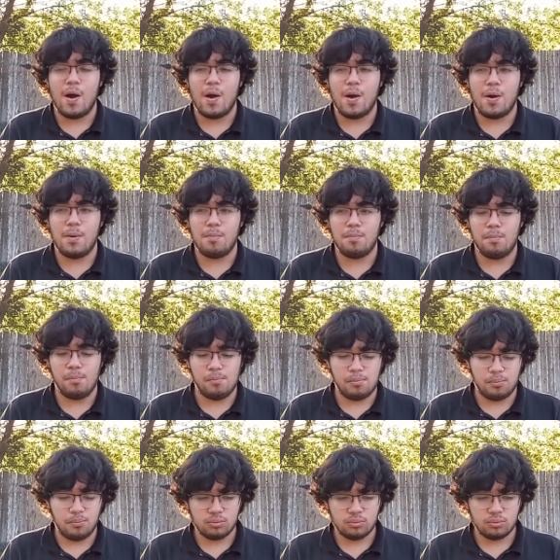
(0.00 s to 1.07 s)
um,
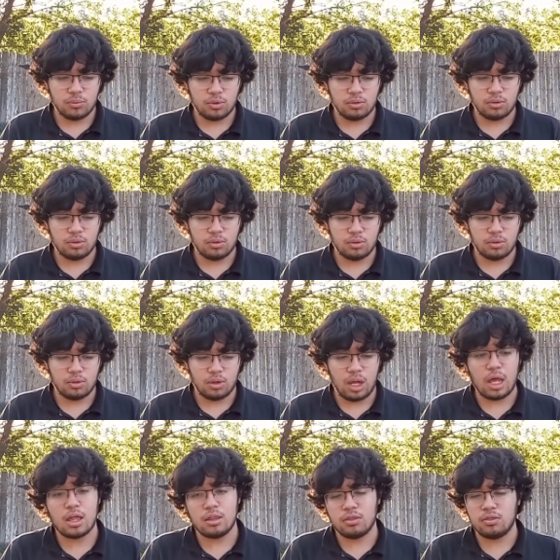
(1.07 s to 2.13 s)

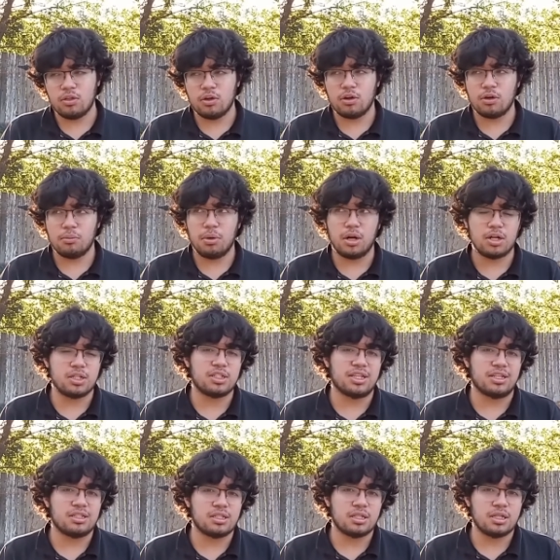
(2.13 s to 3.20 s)
and their body
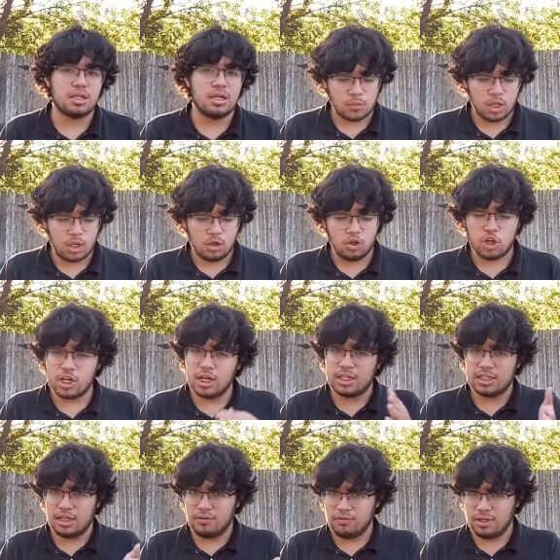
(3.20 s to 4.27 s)
size. You can
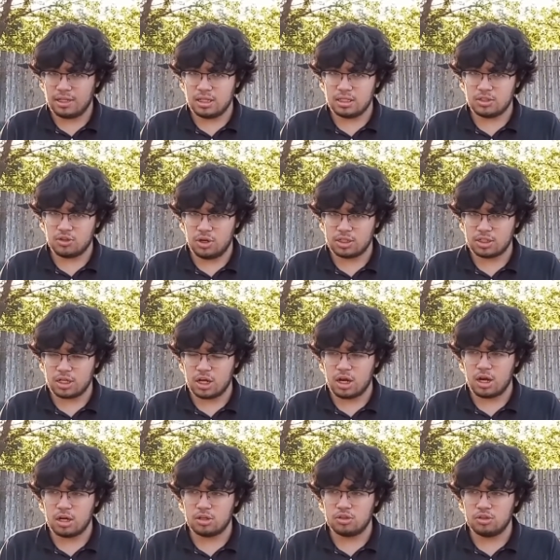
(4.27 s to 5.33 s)
identify this tarantula
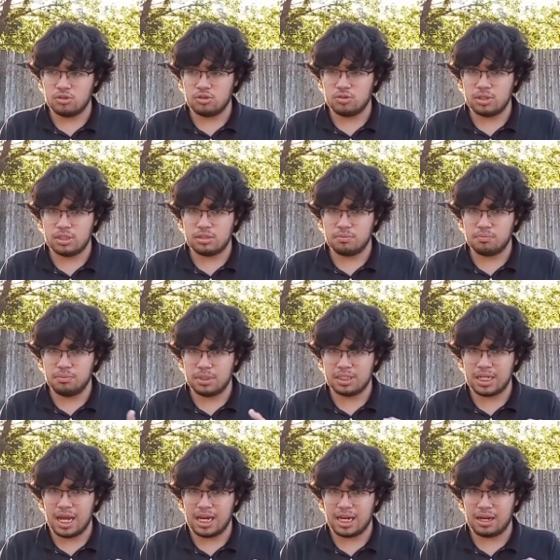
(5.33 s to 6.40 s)
hawk due to its
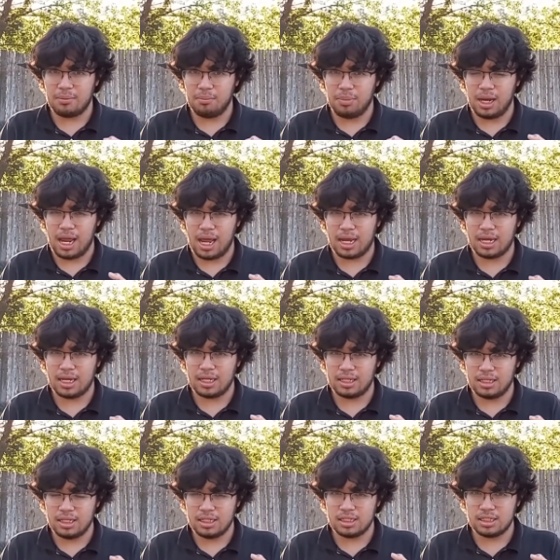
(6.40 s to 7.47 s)
metallic
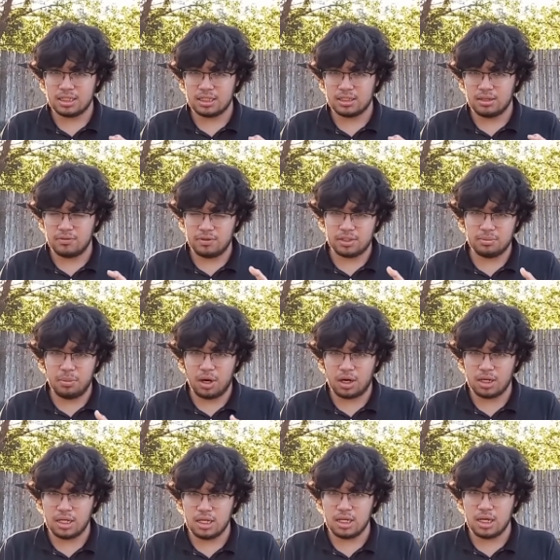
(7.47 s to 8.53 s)
blackness of its
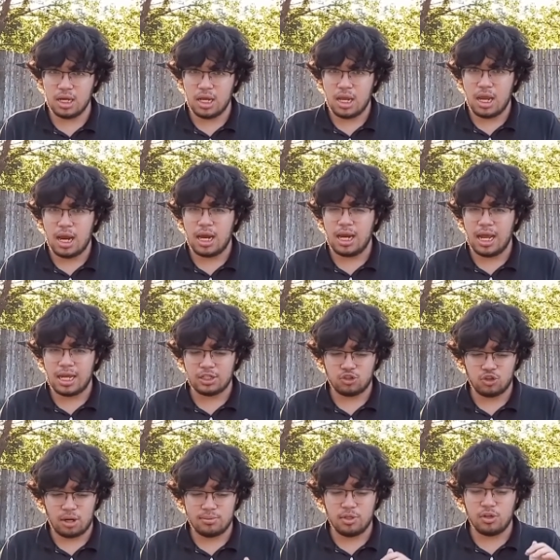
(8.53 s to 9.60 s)
body, and it has
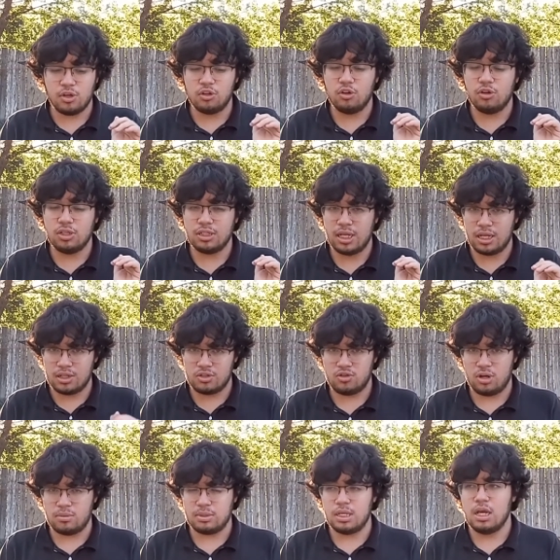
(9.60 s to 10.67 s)
stripes. You can notice it has
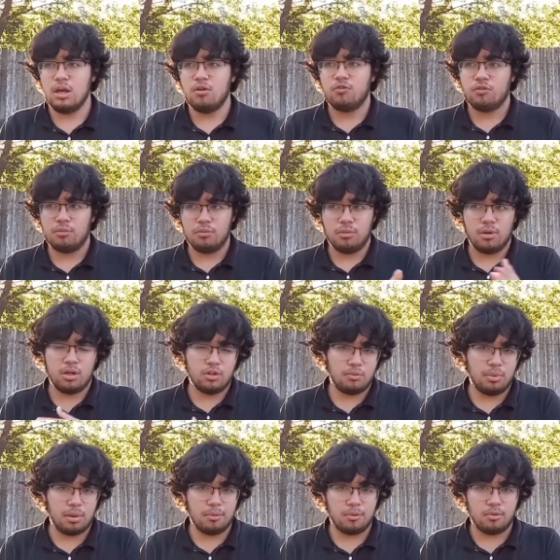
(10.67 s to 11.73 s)
stripes. From
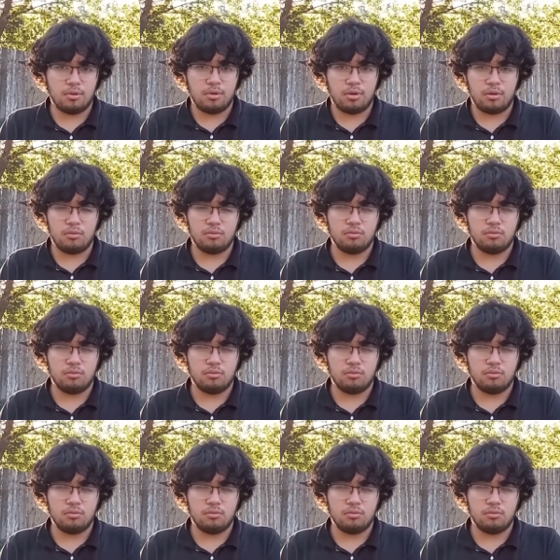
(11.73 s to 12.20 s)
other people,